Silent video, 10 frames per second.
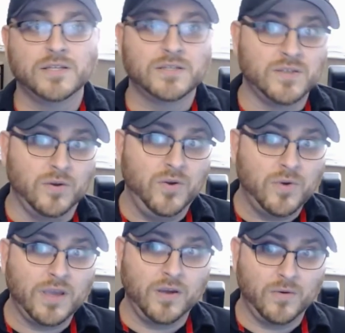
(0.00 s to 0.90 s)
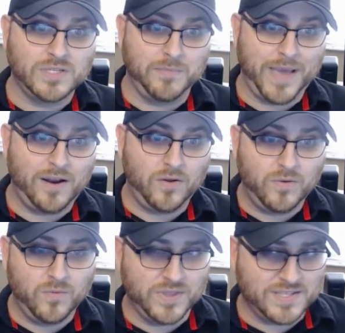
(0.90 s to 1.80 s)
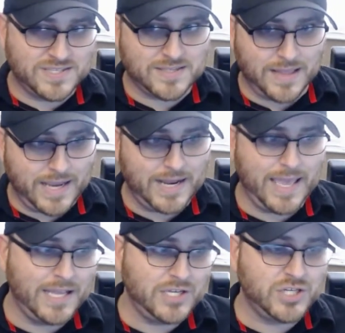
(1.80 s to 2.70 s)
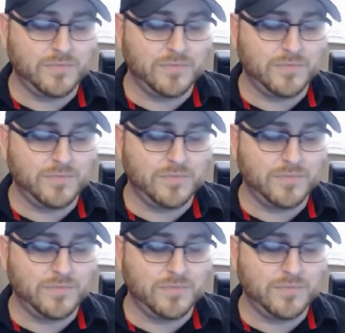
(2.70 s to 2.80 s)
so you can go into battle with a slight edge,